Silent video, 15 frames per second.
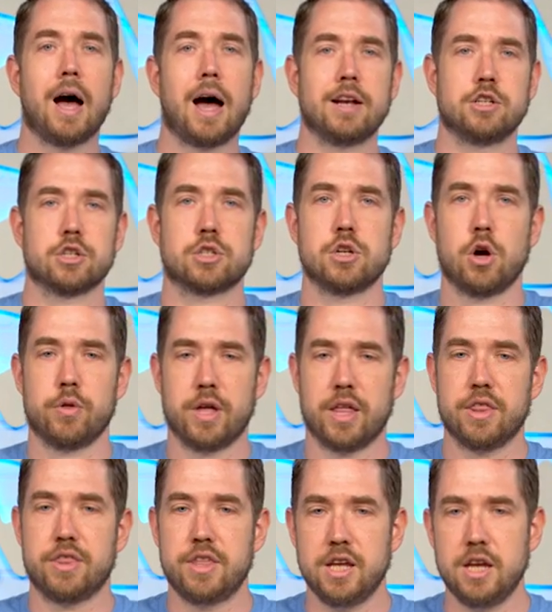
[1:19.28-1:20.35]
I just know
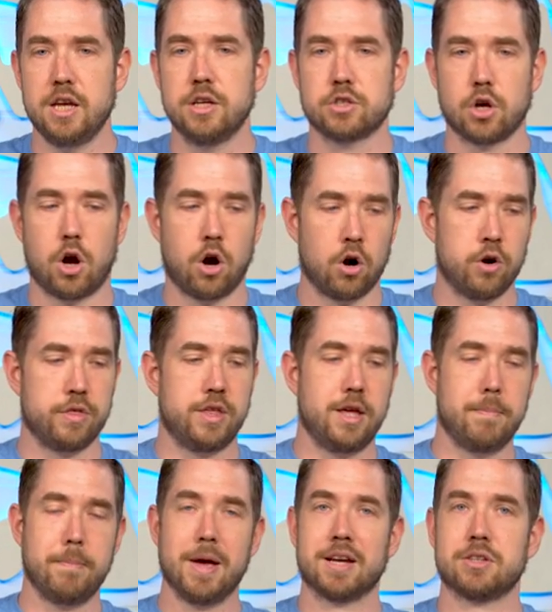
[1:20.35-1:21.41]
that these are
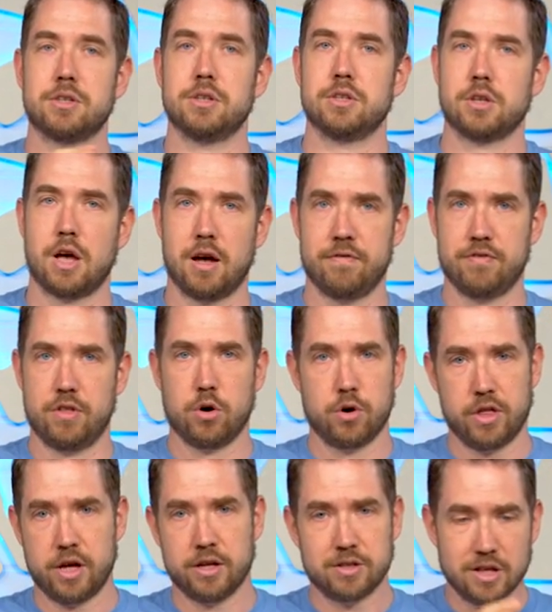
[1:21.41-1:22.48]
the mixes of, or
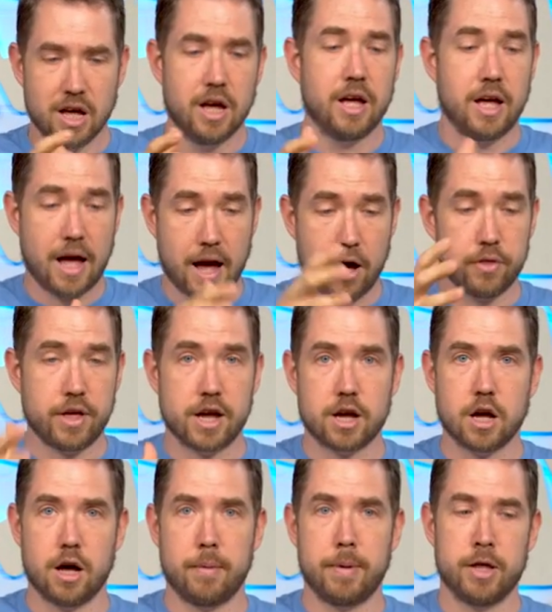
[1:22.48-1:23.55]
the how they
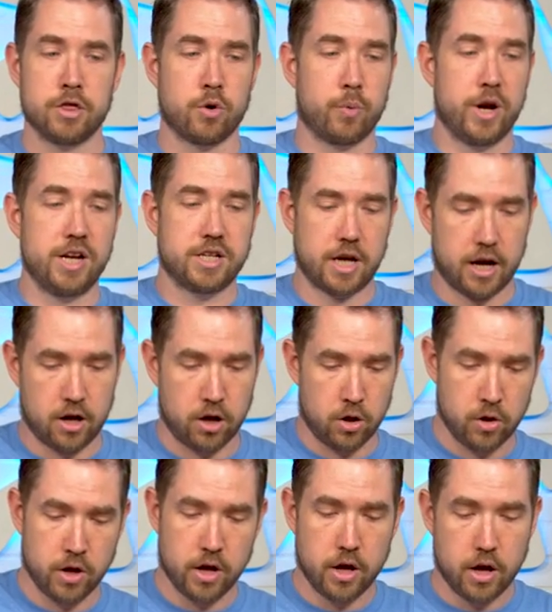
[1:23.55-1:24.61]
come in the
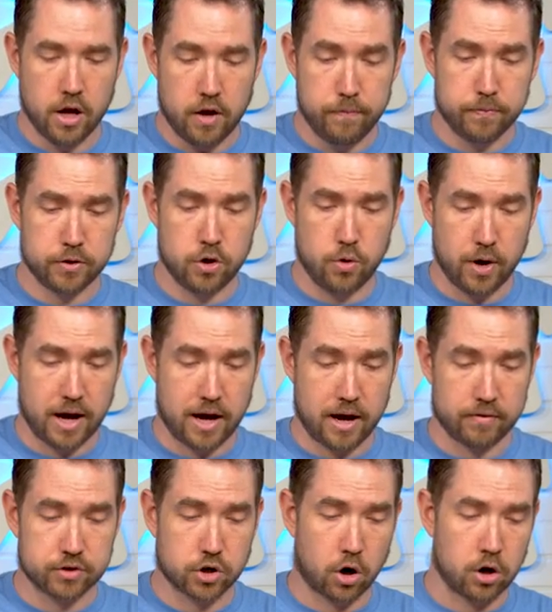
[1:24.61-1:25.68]
retail. You
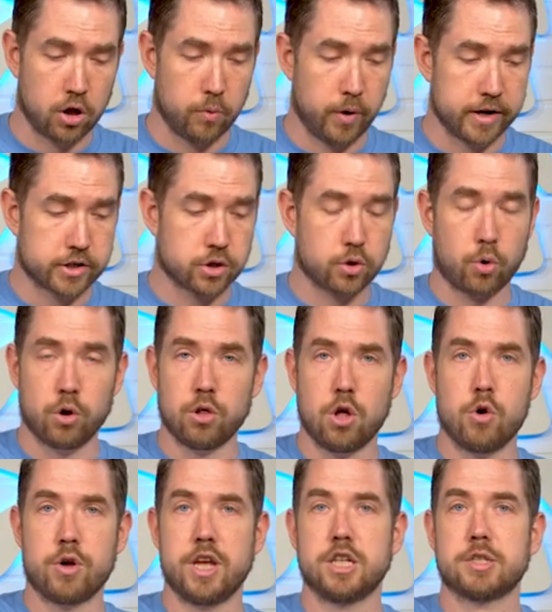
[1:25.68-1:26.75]
have Scarlet Witch, Thor,
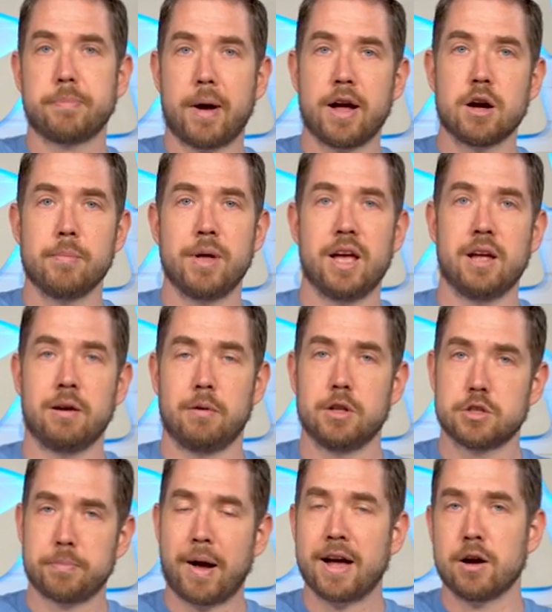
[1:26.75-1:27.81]
Loki, Spider-Man,
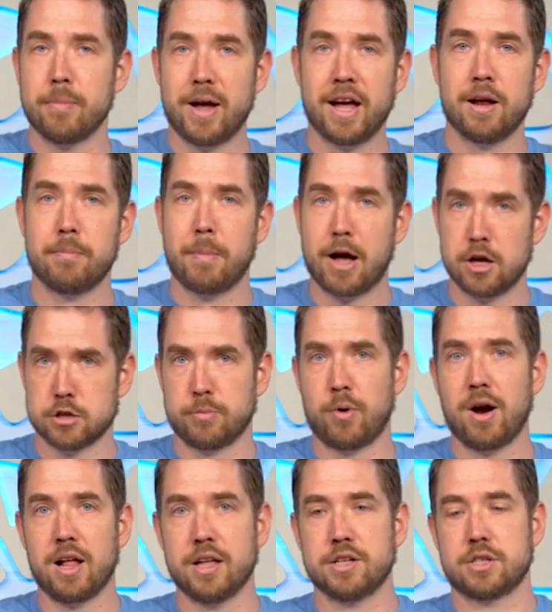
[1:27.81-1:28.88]
Spider-Man, Miles
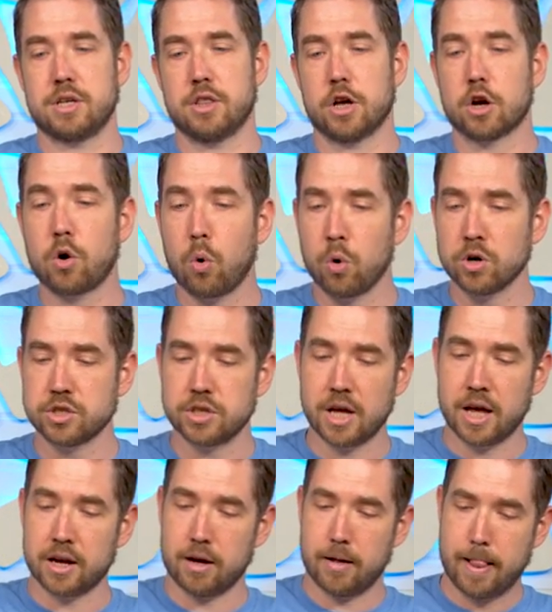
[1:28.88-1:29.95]
Morales, and the core
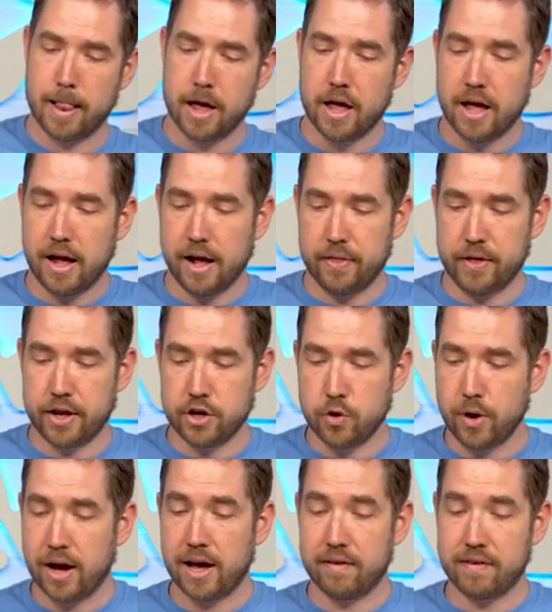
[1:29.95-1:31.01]
set. And then you
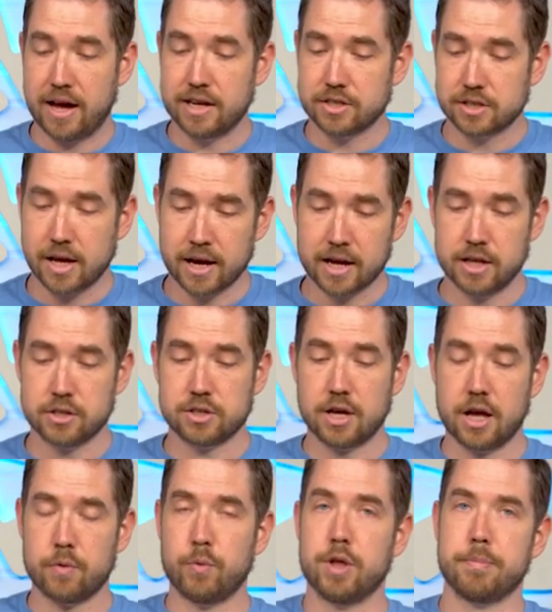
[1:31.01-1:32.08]
have a second
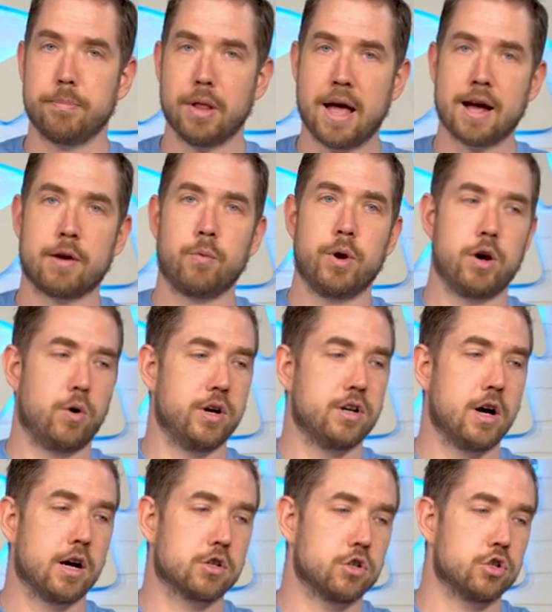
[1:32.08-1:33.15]
set with Black Widow and
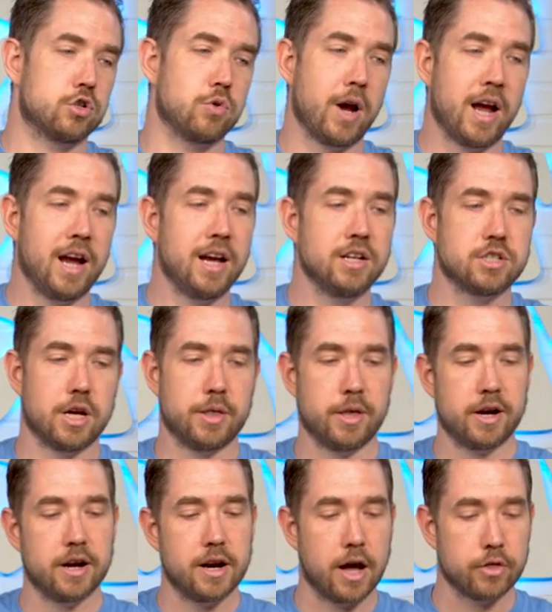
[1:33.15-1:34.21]
Doctor Strange, and
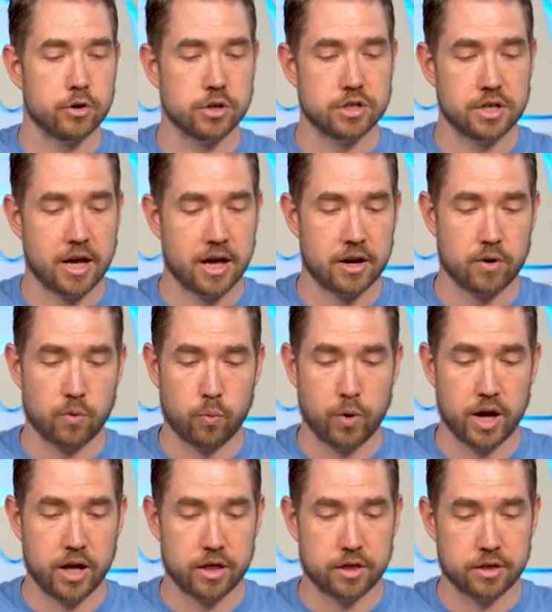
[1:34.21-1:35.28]
then another set
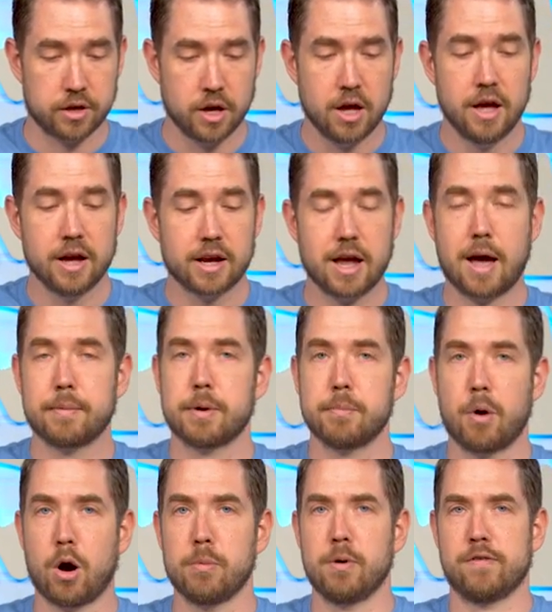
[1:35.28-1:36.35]
with Captain
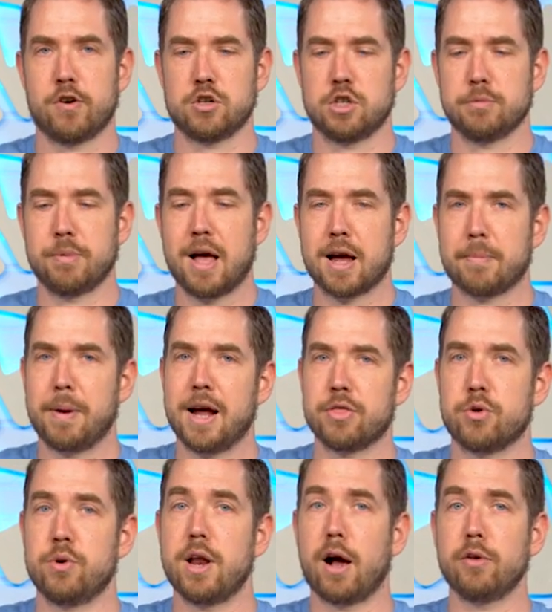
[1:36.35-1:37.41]
Marvel versus Black
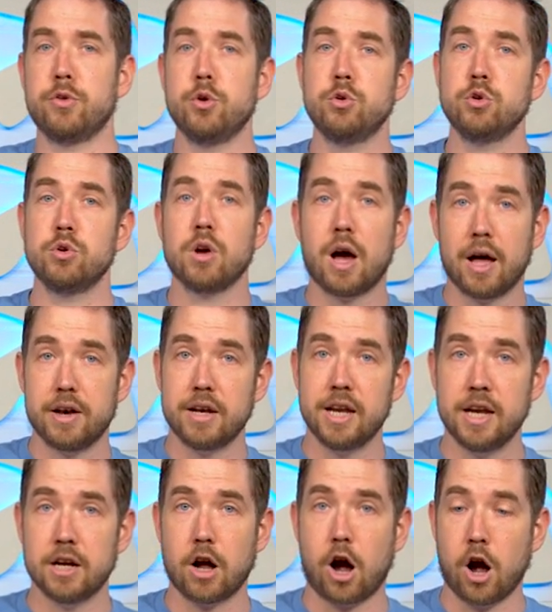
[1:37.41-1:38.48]
Panther. Now, you do not
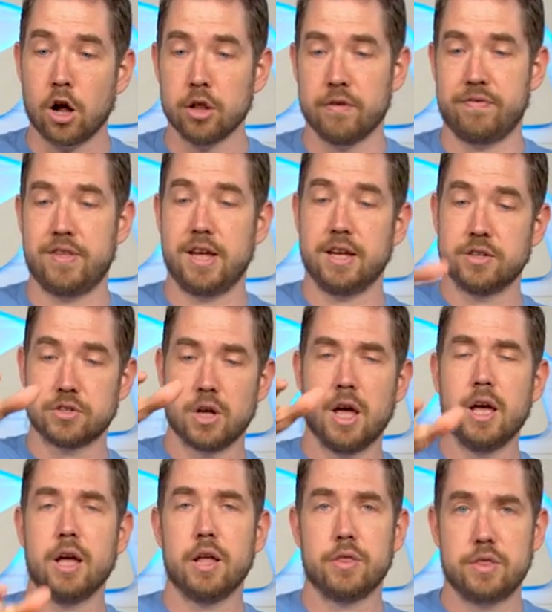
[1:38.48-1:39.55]
need all of these.
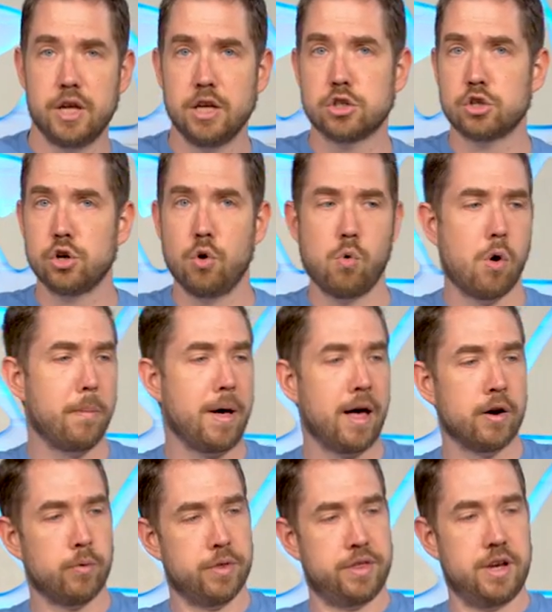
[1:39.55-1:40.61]
These two will
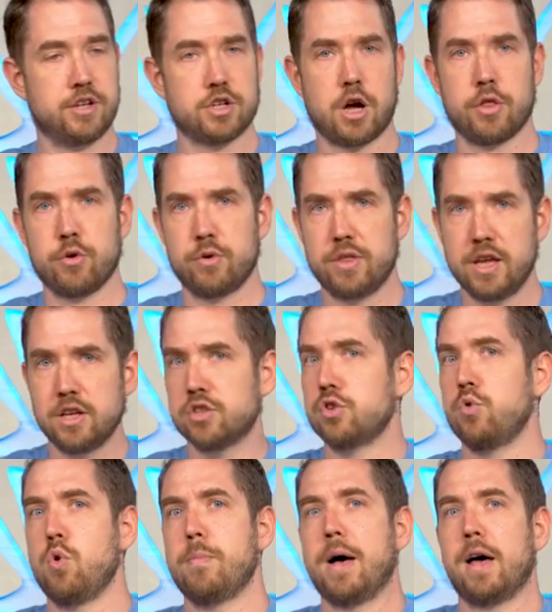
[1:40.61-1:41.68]
battle with each other, these
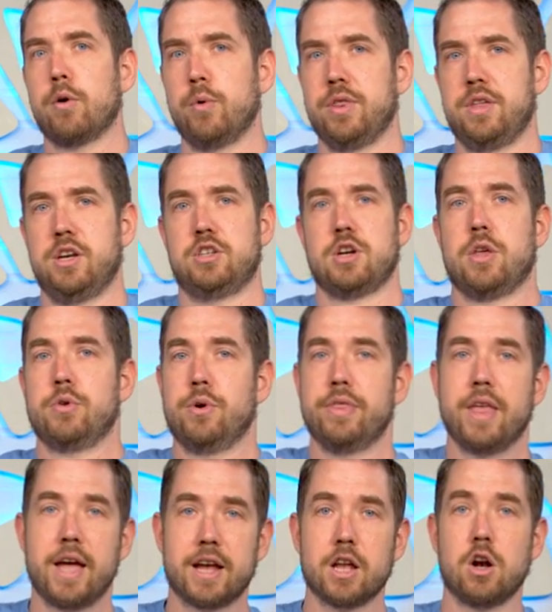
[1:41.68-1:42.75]
two will battle with each other, and
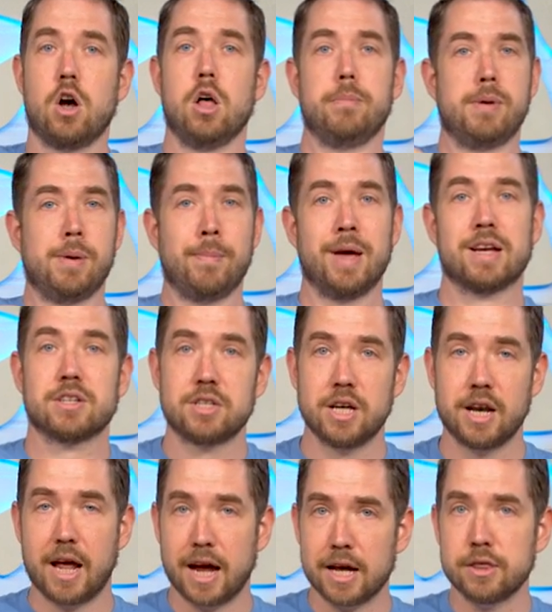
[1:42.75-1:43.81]
they can all be mixed
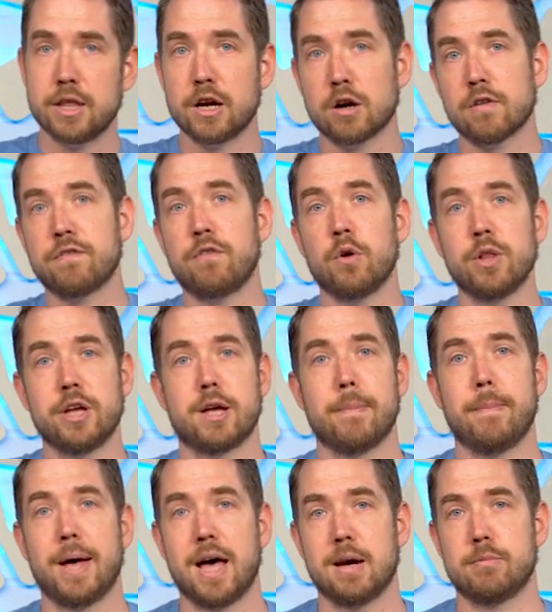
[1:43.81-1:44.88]
in, and they are fully
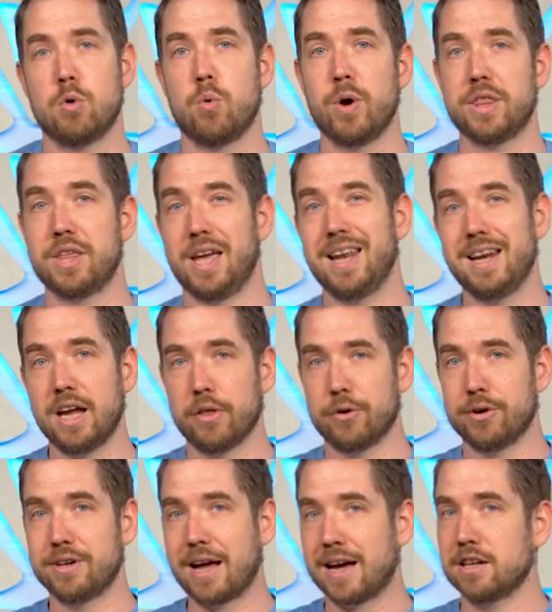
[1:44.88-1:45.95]
compatible with any
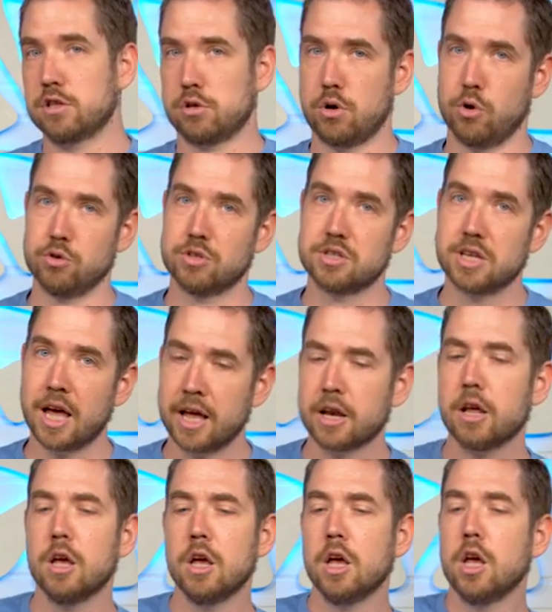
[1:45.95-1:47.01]
other Dice Throne set.